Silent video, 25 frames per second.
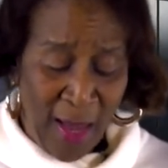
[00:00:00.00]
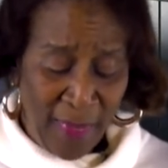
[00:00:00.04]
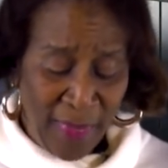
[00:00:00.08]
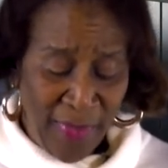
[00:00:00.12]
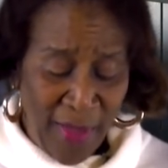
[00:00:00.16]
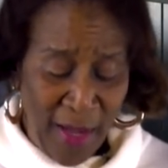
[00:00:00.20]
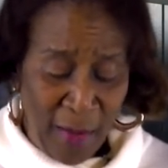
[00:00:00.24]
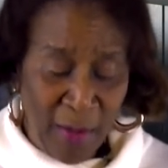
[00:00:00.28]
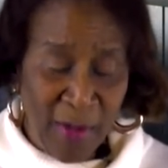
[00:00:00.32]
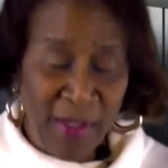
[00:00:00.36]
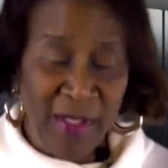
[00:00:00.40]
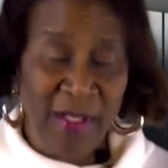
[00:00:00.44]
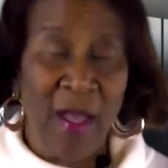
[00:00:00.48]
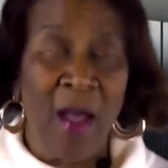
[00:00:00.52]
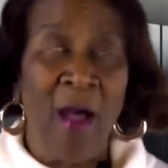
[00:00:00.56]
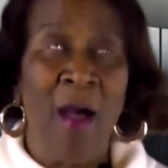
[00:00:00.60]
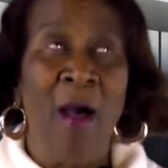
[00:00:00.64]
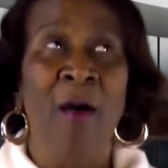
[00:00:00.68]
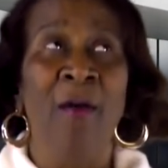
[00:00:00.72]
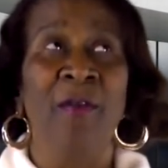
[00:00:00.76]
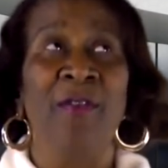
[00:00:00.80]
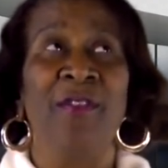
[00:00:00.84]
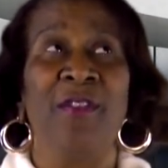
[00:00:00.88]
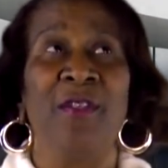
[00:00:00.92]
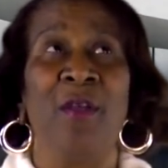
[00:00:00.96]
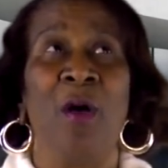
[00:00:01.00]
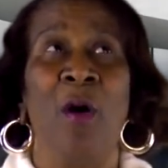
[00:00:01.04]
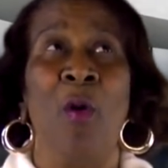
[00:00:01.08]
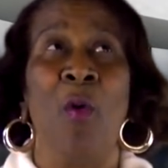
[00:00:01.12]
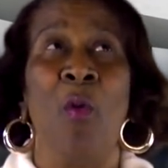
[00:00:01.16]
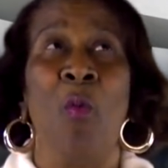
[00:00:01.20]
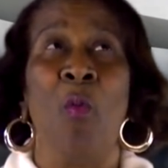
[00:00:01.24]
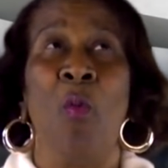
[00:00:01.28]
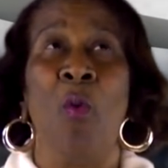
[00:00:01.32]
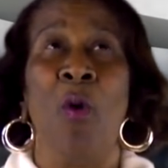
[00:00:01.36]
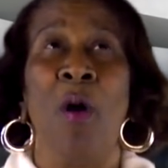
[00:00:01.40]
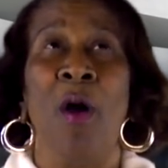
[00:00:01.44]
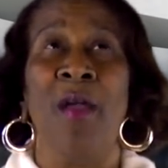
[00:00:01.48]
There was also
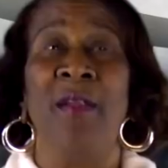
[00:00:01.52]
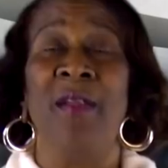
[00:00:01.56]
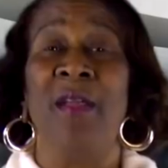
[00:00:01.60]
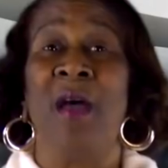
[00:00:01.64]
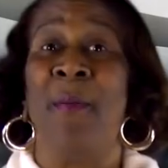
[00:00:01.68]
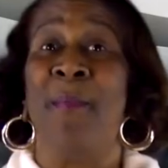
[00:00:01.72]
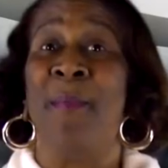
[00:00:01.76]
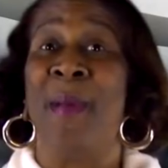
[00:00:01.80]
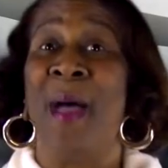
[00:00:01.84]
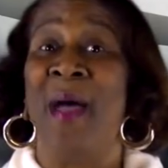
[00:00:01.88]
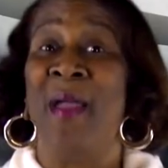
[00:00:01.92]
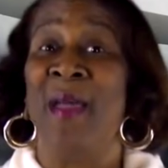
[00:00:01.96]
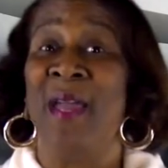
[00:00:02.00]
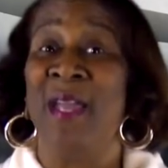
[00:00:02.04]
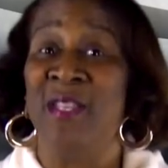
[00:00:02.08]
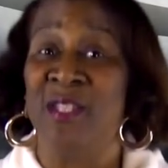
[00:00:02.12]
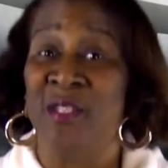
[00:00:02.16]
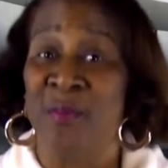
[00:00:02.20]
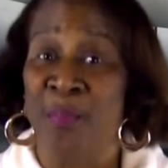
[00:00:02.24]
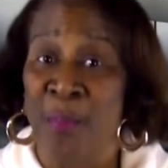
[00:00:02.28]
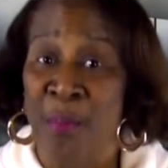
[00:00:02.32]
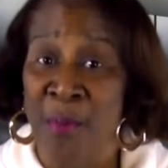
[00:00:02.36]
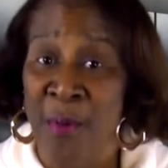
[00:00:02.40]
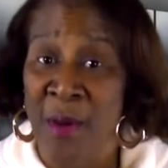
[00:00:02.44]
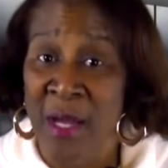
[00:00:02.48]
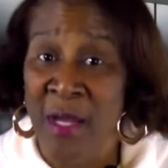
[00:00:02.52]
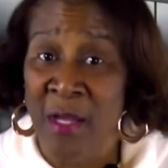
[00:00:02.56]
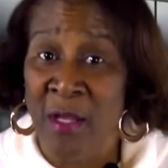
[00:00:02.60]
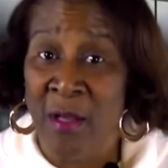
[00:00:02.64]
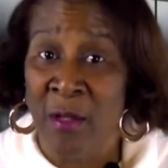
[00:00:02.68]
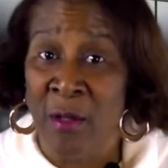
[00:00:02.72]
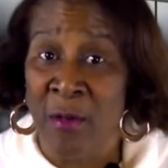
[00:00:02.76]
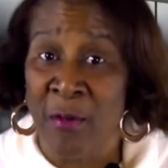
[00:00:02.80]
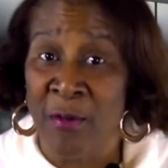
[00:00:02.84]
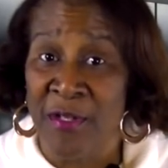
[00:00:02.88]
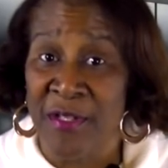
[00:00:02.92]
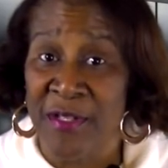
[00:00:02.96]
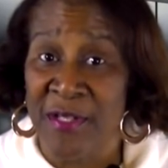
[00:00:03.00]
one about a
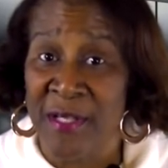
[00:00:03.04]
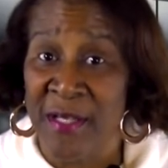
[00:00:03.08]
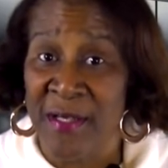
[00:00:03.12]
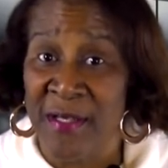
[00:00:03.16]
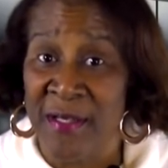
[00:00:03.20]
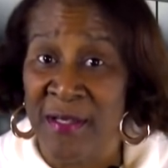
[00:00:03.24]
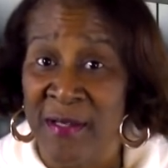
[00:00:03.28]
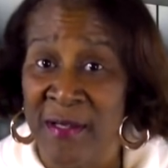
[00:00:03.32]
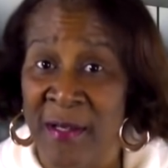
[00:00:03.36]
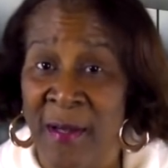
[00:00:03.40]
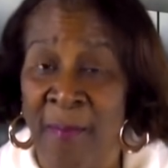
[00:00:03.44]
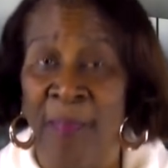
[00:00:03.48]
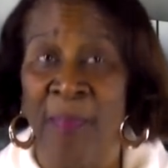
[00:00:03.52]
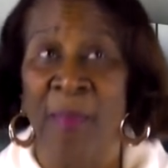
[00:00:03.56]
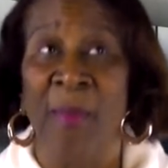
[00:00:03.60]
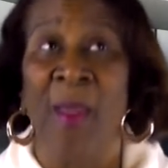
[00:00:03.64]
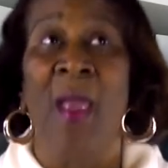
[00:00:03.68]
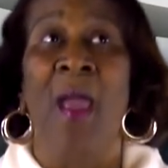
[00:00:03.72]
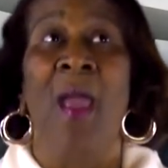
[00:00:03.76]
sprinkler system.